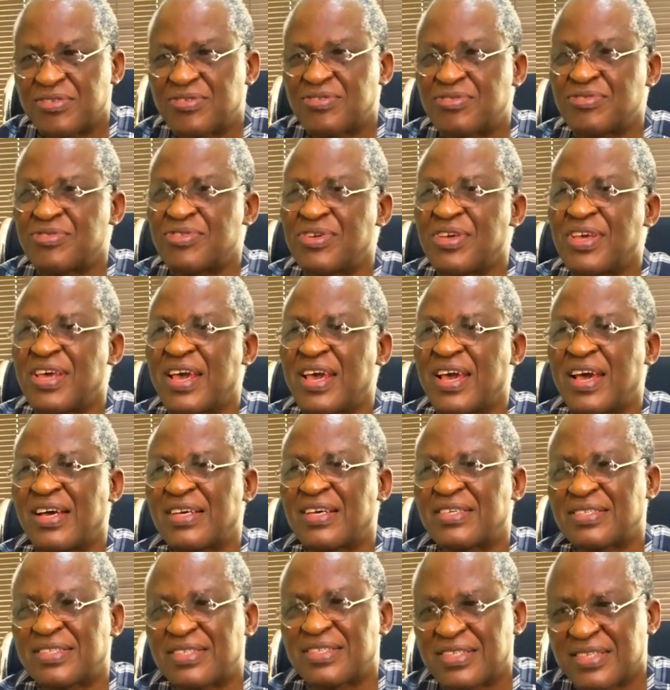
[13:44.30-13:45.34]
2
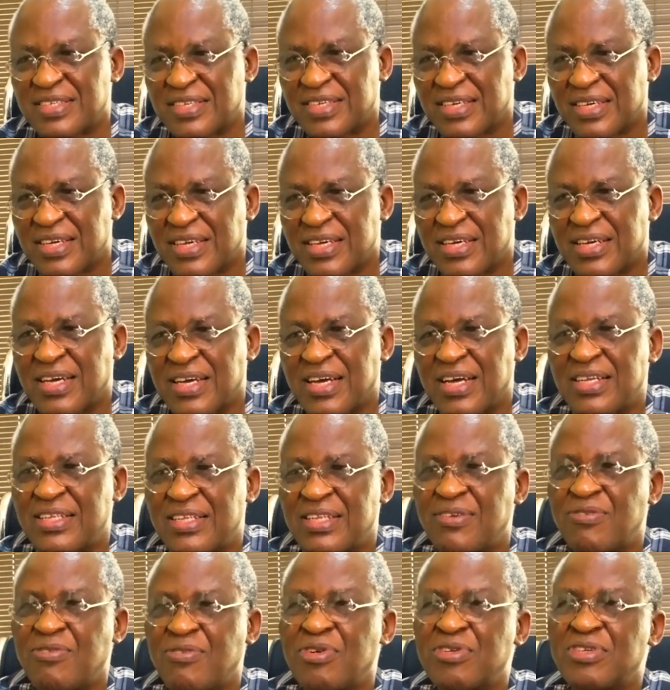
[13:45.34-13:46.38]
years. And
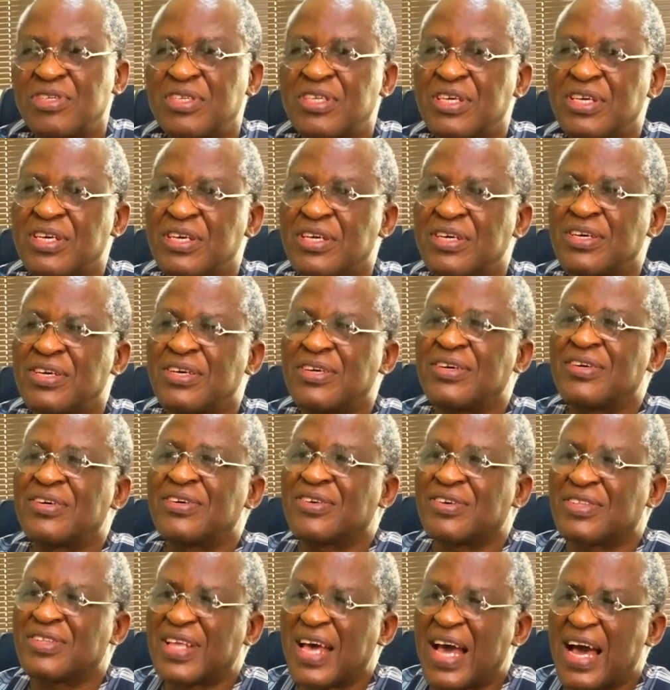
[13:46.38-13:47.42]
then one day,
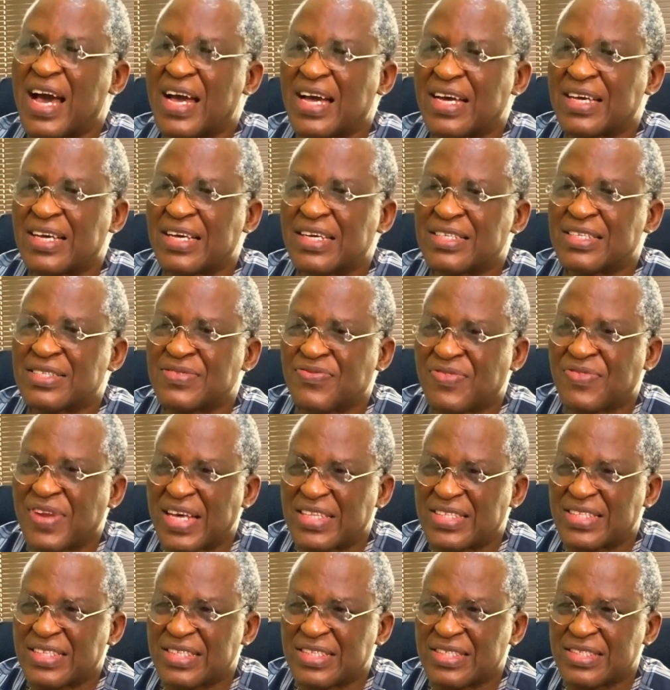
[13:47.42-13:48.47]
your tire gets
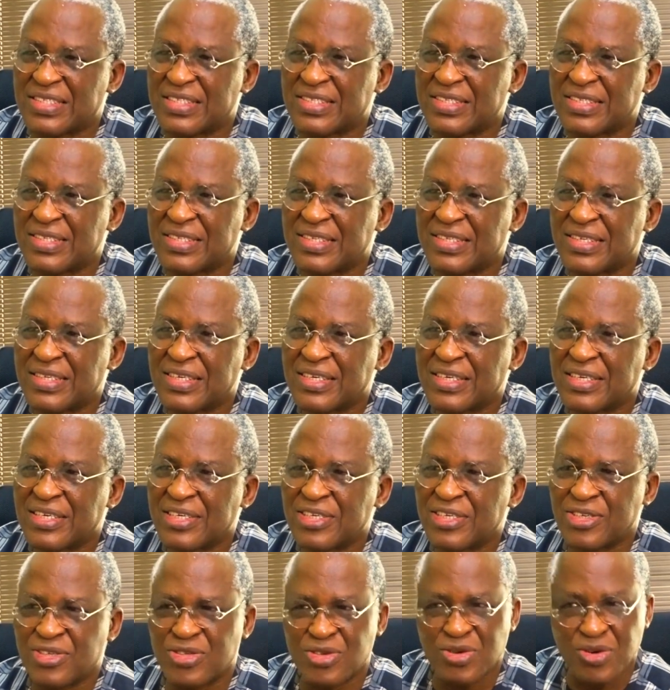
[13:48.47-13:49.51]
flattened.
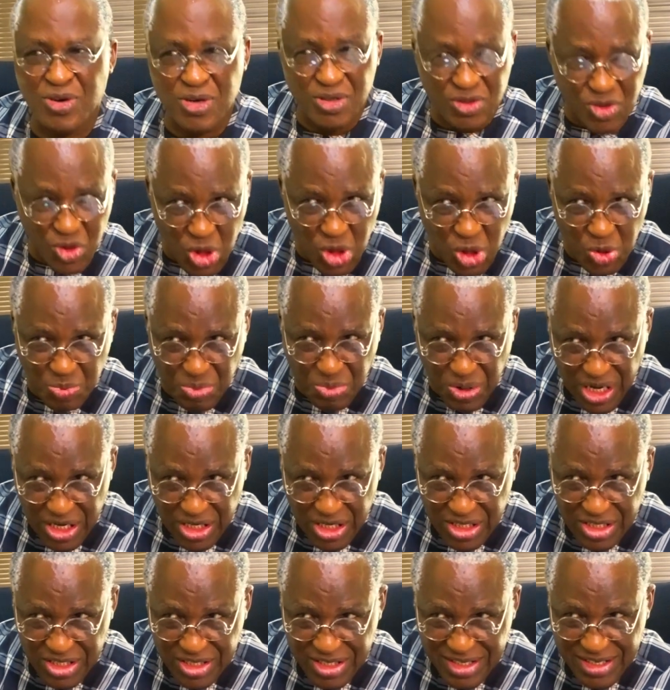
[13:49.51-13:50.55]
You don't want to
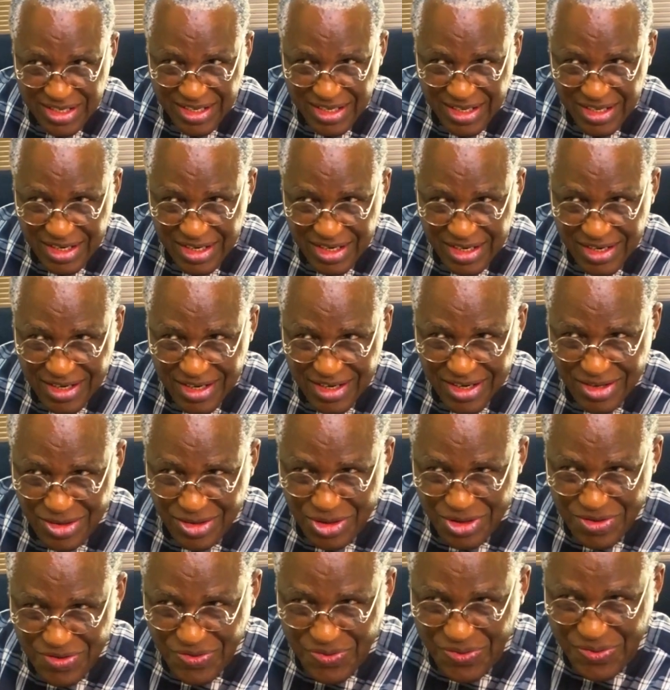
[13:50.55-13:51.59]
spend
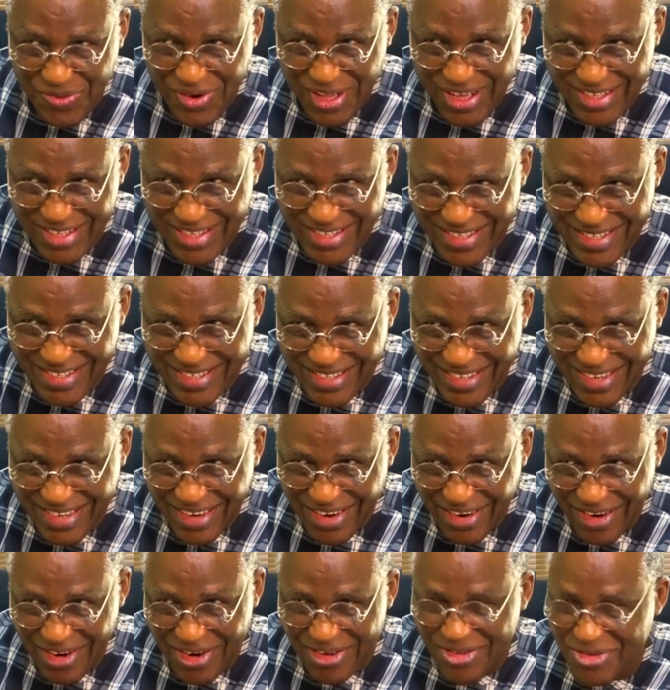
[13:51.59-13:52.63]
to inflate it
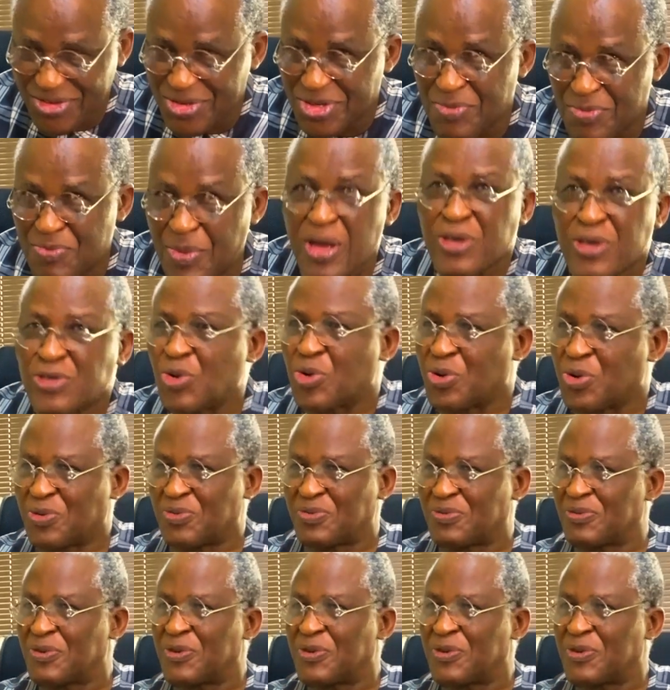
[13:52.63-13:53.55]
or to rip. So